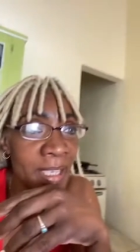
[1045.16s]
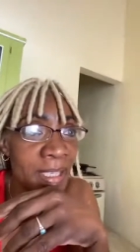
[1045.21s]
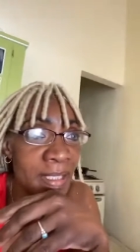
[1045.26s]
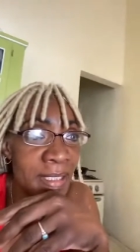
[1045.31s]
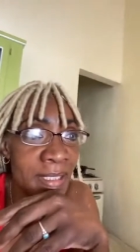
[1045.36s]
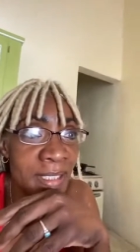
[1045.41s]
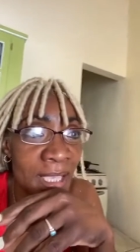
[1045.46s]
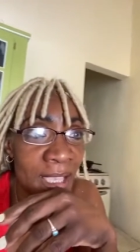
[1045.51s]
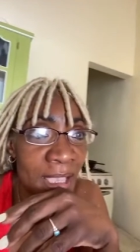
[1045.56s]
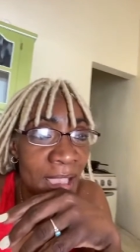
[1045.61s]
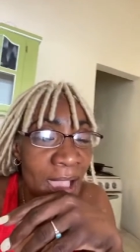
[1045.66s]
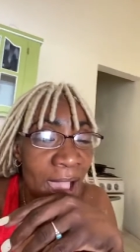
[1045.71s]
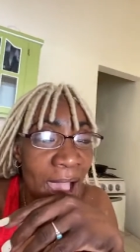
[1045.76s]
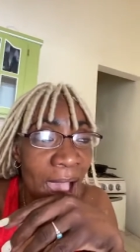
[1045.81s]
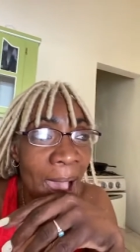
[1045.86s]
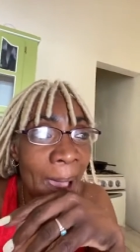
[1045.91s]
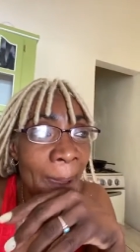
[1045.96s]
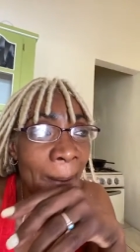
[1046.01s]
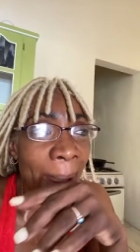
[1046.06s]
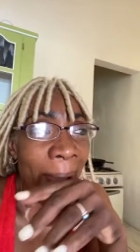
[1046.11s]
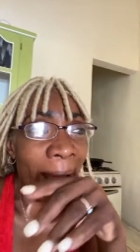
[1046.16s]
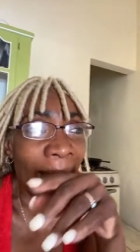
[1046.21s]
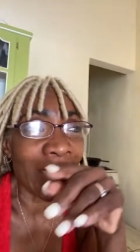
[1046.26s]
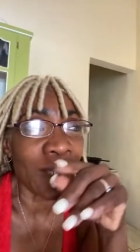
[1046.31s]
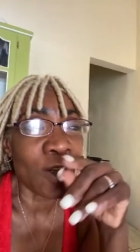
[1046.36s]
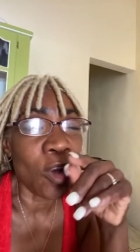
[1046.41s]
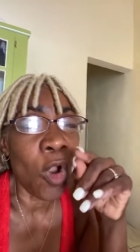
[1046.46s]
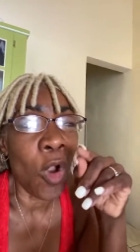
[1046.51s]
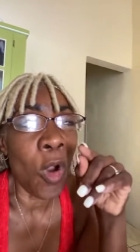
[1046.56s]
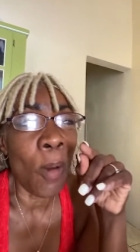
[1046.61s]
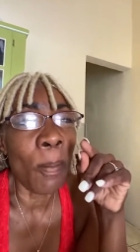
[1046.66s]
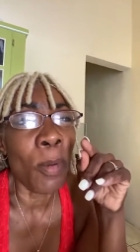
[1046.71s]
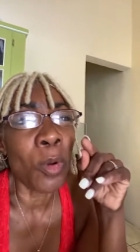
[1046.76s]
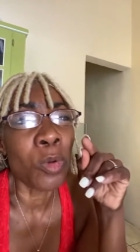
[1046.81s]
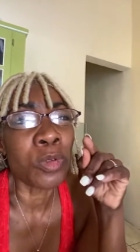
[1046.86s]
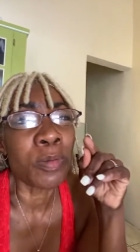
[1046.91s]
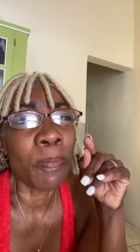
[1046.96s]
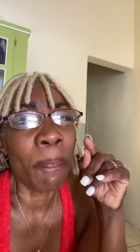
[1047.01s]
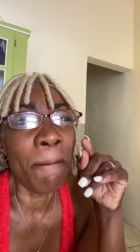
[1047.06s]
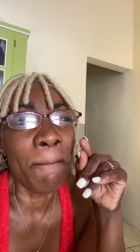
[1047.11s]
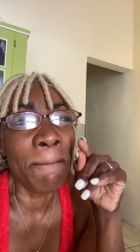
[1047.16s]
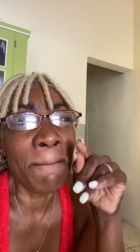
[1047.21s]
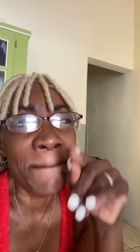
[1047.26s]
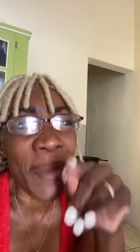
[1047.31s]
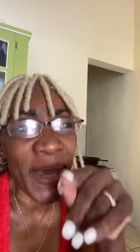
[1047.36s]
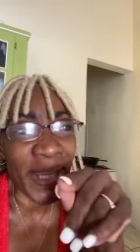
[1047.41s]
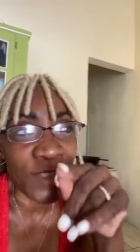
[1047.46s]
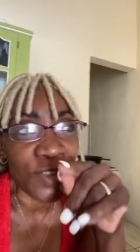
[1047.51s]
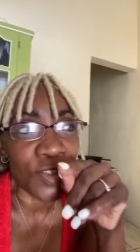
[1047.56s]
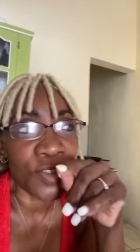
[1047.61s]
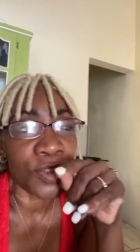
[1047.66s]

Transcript: products. When you're not